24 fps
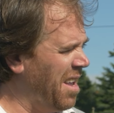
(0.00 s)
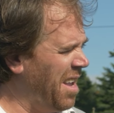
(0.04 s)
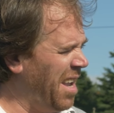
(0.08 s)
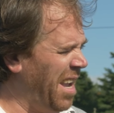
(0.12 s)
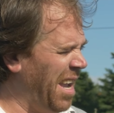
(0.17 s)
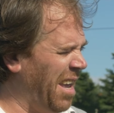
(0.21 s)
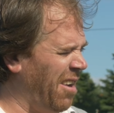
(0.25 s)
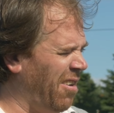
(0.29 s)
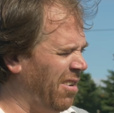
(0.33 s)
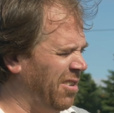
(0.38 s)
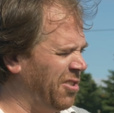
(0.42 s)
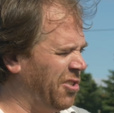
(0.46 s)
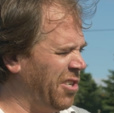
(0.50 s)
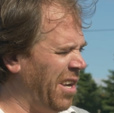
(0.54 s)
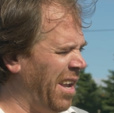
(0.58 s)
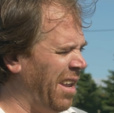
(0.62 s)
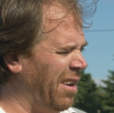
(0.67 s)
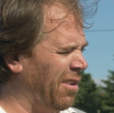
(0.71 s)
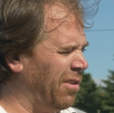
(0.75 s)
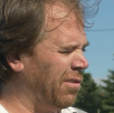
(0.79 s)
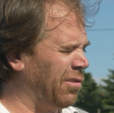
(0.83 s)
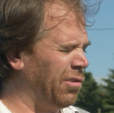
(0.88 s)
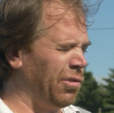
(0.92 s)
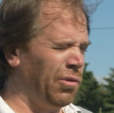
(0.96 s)
and on
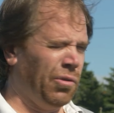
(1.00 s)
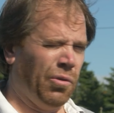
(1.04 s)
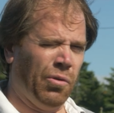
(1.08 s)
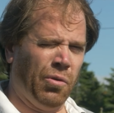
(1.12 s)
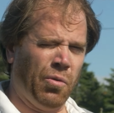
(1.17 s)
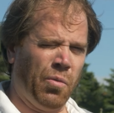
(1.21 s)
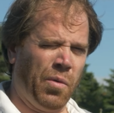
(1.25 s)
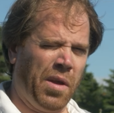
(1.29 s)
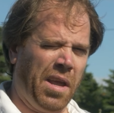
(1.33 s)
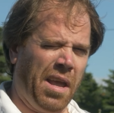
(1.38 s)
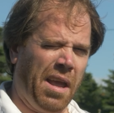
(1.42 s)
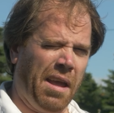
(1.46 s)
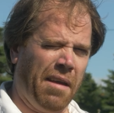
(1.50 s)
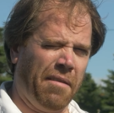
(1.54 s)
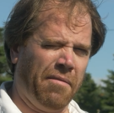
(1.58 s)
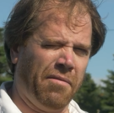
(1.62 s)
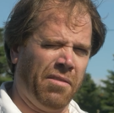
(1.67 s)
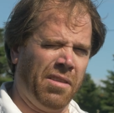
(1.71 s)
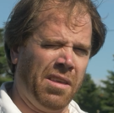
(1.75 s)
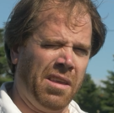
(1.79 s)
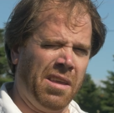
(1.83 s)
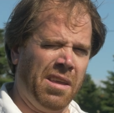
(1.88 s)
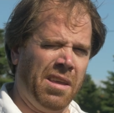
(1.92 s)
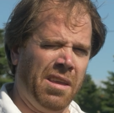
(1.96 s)
channel 2 we
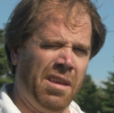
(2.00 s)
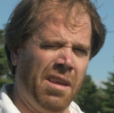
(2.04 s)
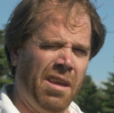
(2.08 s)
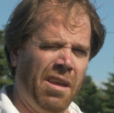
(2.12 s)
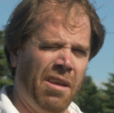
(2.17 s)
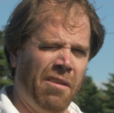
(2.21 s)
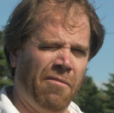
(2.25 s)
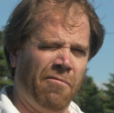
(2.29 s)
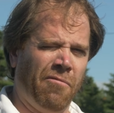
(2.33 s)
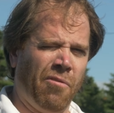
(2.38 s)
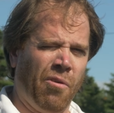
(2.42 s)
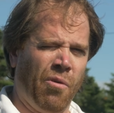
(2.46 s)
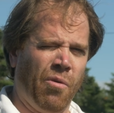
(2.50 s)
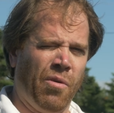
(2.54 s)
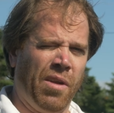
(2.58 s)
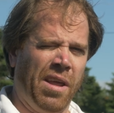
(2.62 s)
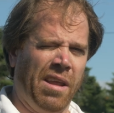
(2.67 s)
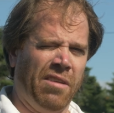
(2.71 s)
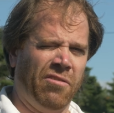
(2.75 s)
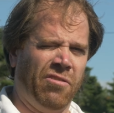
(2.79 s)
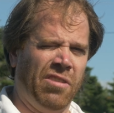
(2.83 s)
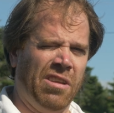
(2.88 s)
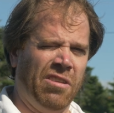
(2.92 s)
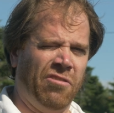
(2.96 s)
have the Rode
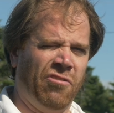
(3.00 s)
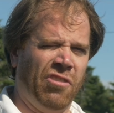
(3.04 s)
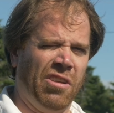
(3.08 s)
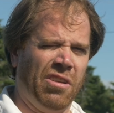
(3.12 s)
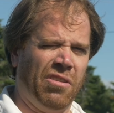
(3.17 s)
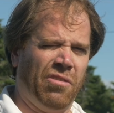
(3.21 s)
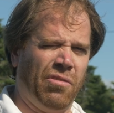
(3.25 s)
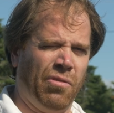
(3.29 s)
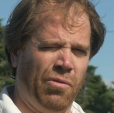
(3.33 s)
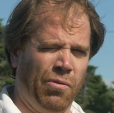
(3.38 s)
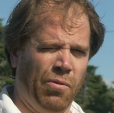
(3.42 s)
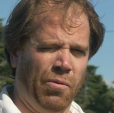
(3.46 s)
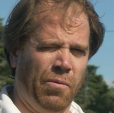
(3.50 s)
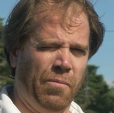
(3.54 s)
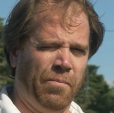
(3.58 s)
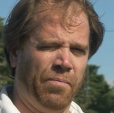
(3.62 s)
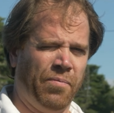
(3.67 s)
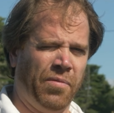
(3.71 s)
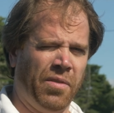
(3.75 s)
NTG-2.